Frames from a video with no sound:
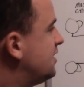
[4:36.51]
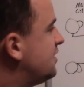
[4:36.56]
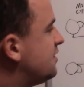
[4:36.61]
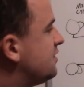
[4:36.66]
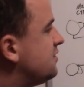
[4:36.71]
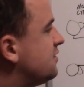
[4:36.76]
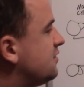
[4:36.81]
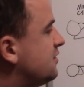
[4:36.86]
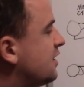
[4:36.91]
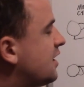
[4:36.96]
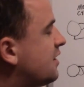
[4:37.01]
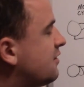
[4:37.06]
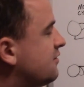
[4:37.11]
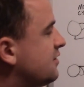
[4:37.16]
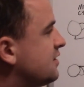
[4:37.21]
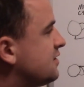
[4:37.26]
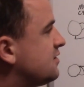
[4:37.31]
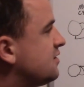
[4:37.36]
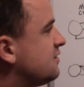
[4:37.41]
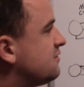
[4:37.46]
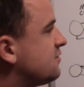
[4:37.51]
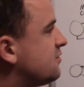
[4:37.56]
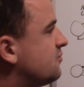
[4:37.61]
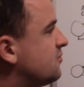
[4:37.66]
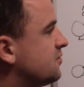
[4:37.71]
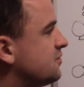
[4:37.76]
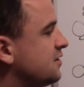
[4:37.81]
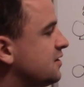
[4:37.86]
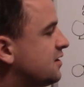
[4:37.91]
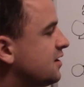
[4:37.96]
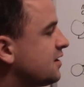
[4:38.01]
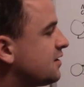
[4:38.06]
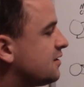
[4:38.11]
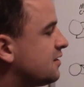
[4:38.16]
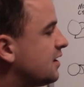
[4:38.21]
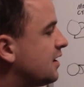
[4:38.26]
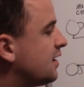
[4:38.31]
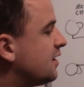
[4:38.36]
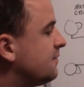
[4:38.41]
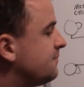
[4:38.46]
and your yaw rate sensor will detect
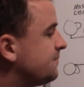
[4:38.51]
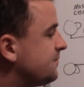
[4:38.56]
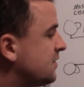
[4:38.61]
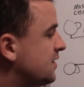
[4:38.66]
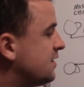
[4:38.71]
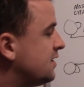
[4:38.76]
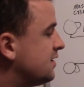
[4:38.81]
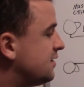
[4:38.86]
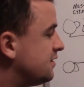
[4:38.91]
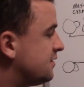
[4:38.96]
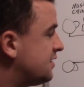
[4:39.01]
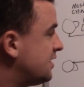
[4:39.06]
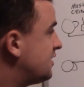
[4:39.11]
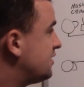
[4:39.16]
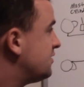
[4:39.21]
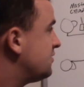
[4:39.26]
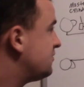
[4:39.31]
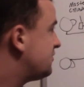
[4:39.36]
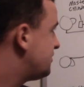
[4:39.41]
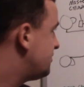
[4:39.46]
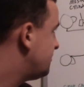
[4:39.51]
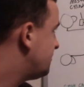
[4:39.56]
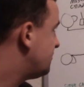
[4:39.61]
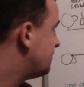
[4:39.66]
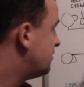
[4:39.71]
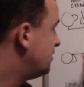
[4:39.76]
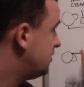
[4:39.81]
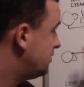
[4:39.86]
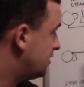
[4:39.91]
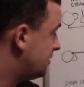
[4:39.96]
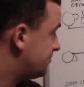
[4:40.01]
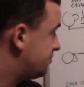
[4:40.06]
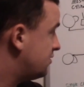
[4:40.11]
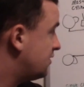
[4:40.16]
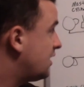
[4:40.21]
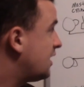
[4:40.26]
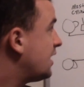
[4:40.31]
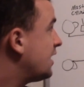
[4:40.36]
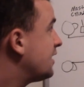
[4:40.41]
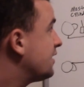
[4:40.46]
that and tell you to
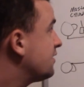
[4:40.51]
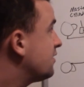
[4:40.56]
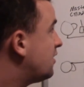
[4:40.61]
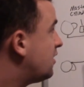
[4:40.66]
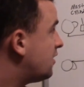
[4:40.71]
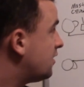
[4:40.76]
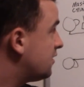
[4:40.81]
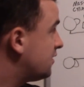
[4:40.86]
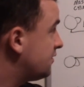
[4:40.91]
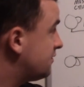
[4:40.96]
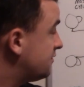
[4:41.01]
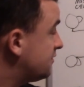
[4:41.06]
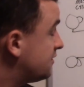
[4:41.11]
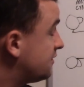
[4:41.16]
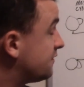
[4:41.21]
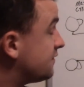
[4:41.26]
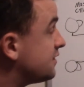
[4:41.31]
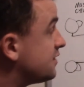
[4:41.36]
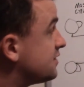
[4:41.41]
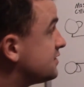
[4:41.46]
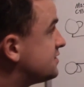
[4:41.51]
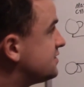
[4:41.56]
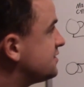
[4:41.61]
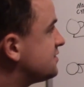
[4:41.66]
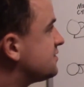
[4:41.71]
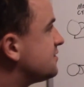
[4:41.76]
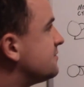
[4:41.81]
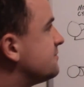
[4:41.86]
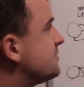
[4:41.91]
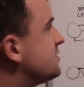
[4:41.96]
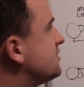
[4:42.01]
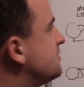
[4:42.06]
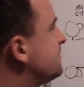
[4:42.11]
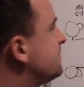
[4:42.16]
apply all of the systems.